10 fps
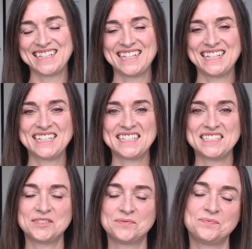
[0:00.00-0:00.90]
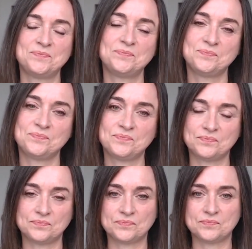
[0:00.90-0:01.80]

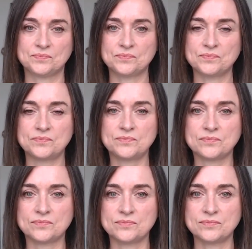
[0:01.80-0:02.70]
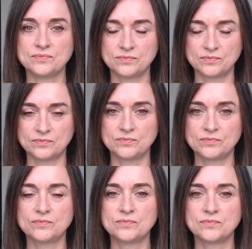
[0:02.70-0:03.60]

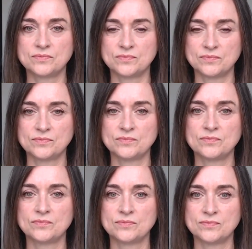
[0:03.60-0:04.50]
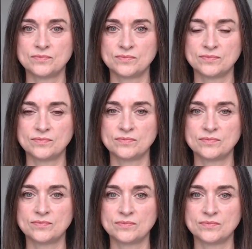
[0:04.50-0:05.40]

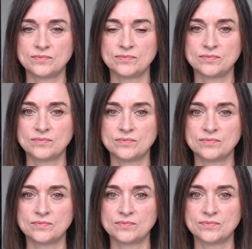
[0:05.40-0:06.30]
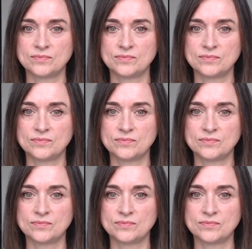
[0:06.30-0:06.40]
No words are spoken by the person on screen.